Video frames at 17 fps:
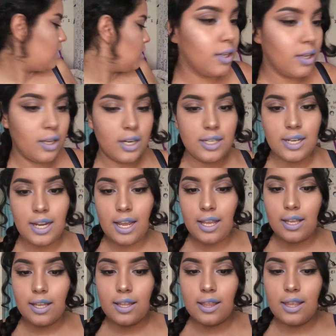I'm going to
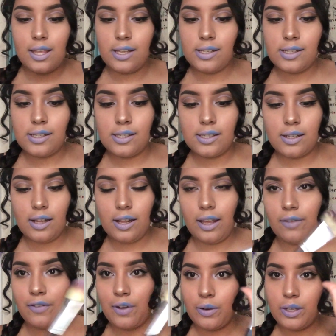take this
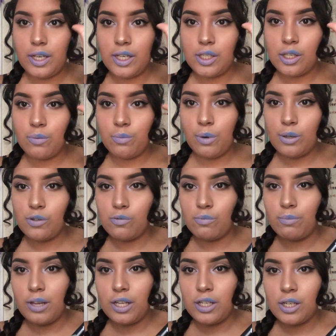like foundation brush
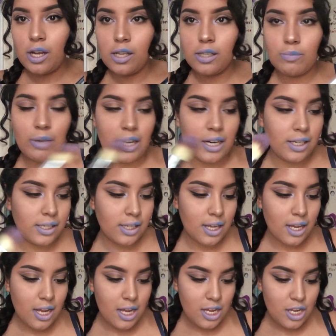from BH Cosmetics,
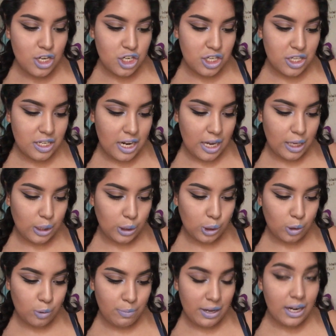just take a
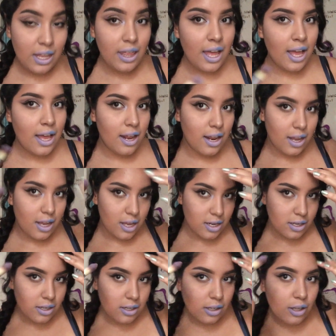little bit of that
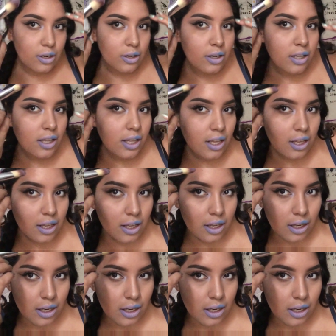and literally